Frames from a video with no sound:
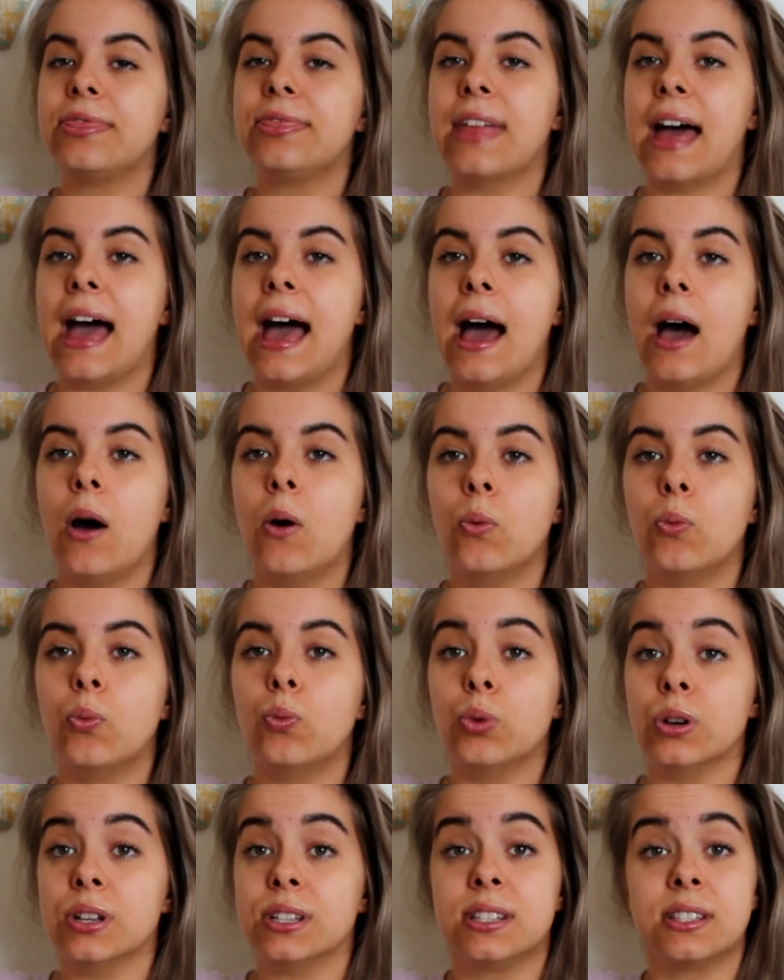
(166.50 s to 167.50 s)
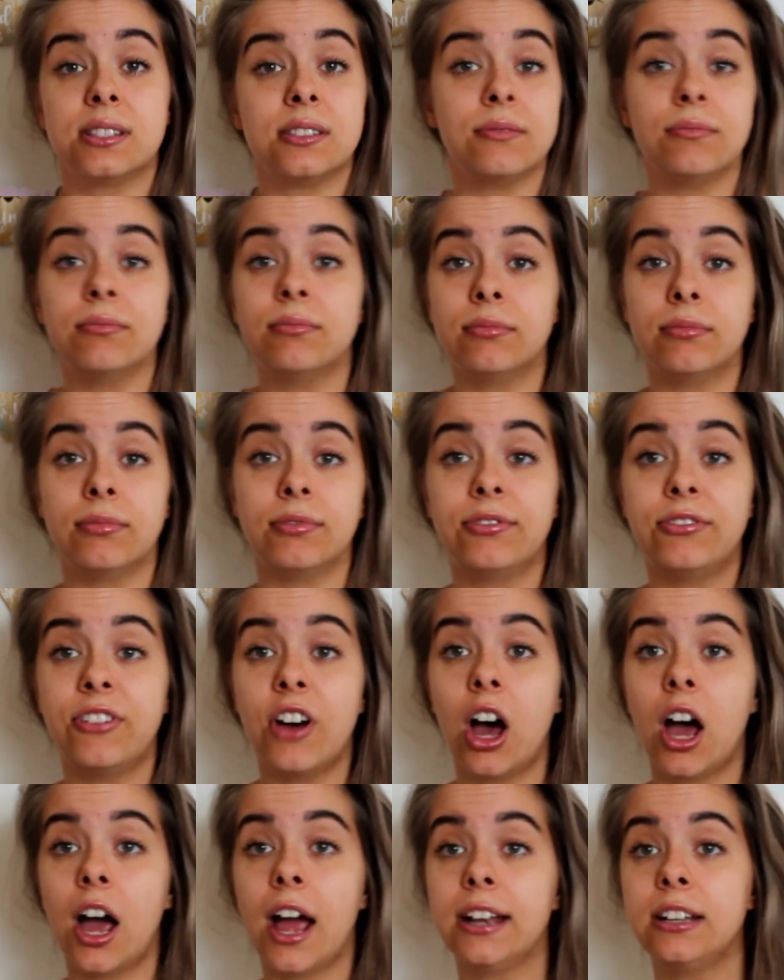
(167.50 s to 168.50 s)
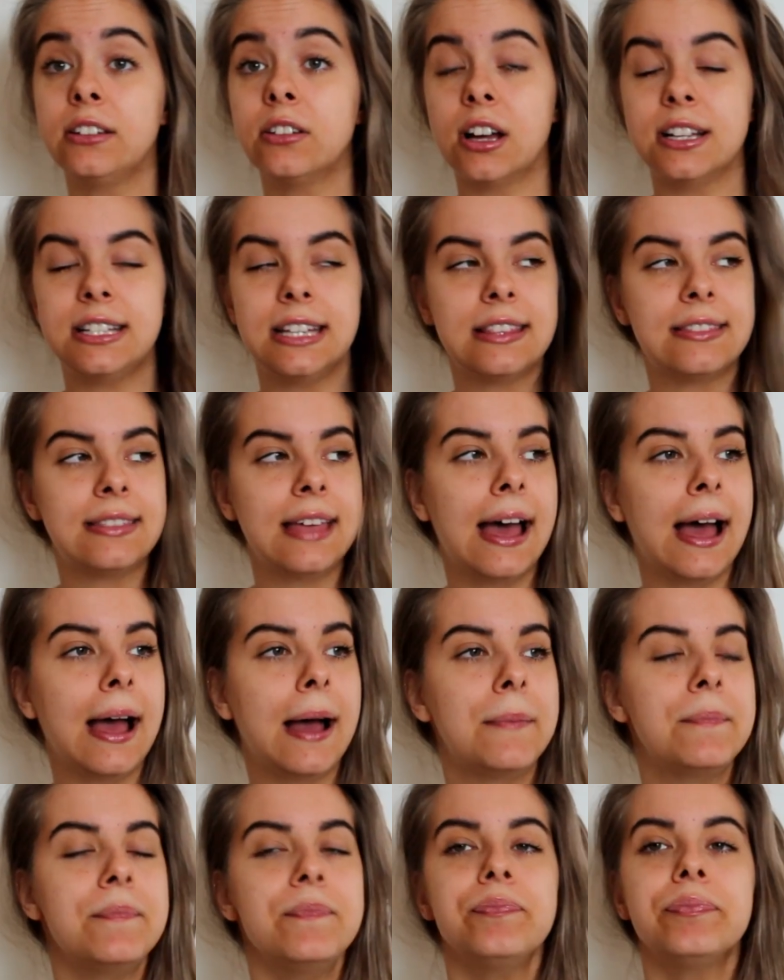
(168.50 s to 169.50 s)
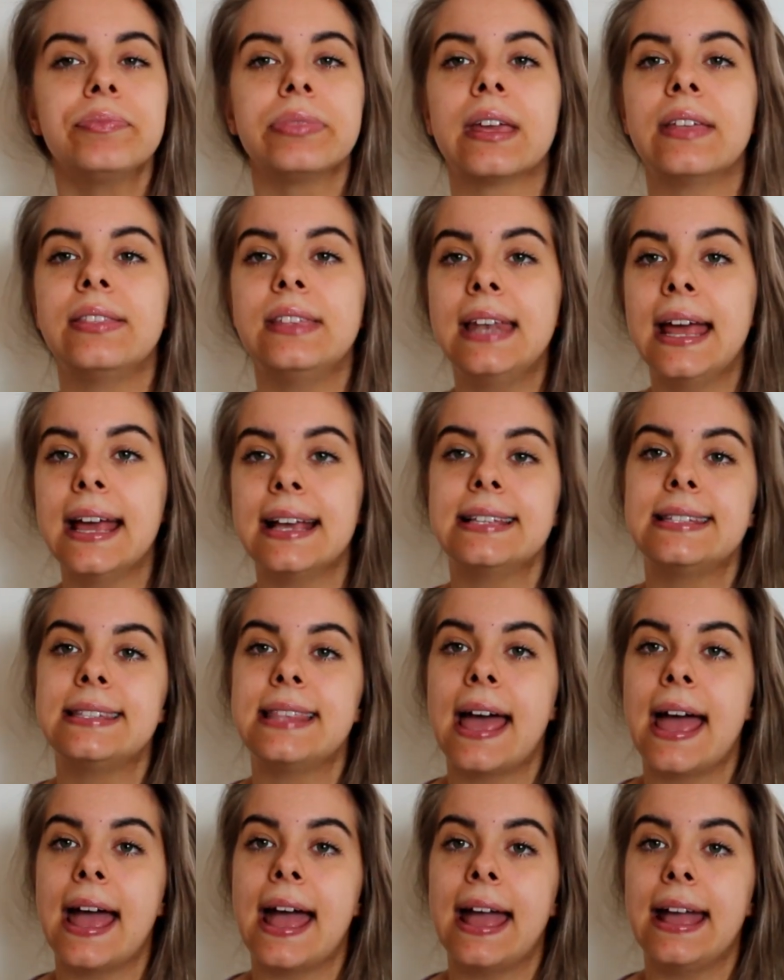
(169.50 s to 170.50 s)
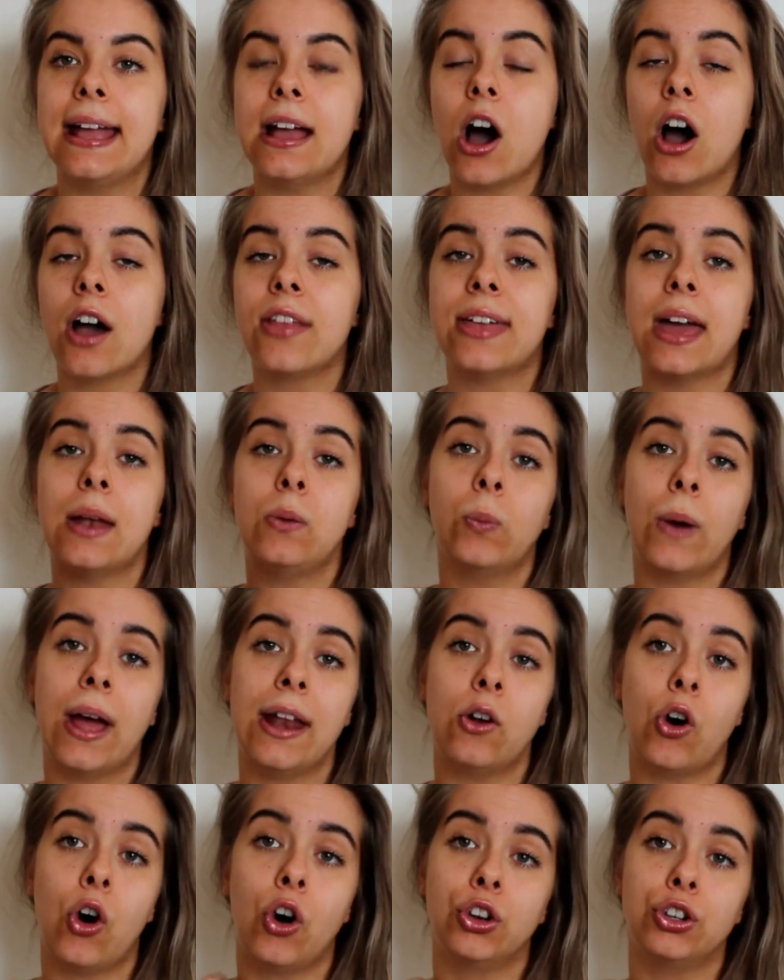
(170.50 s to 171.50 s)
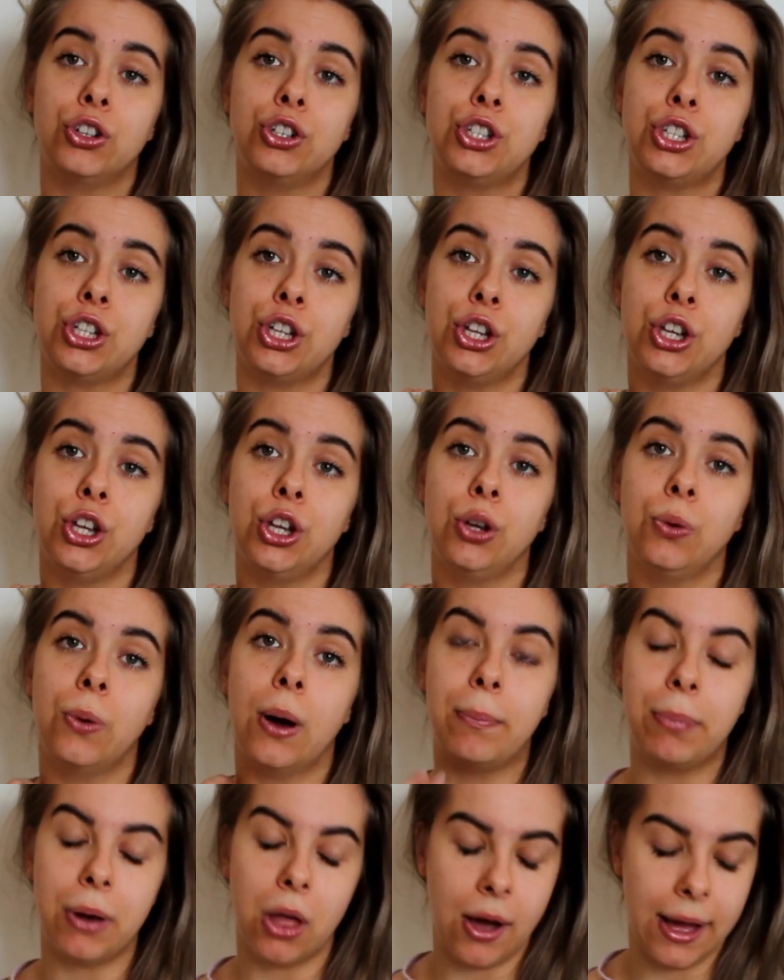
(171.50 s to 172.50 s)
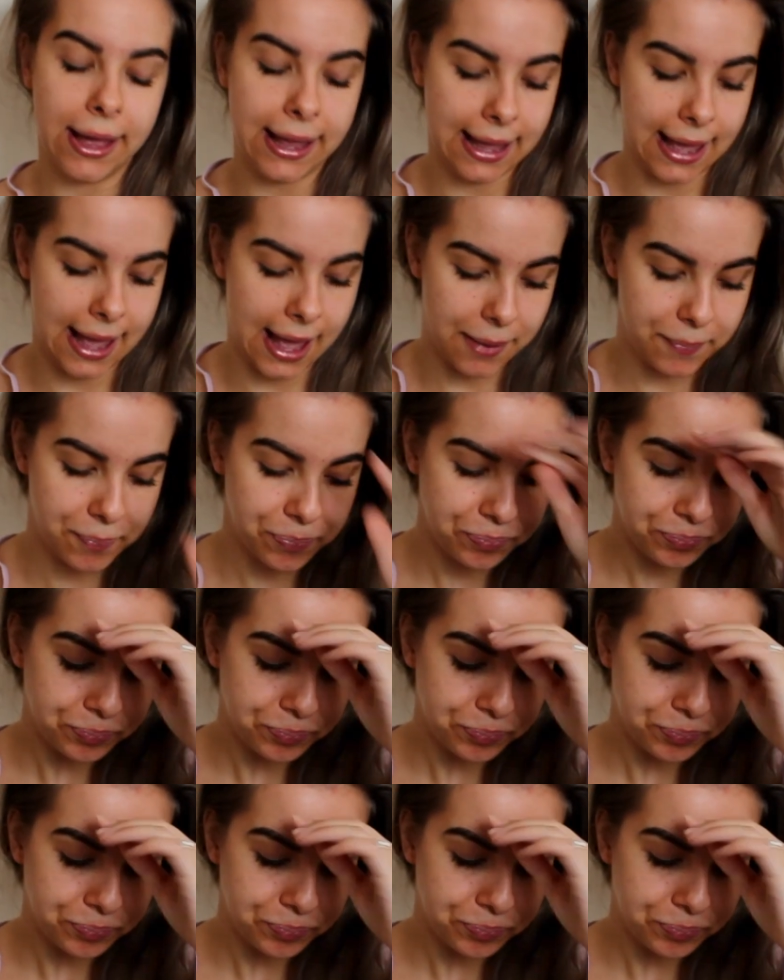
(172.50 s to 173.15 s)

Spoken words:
that was fine. I did that. The next day I then went on to applying it.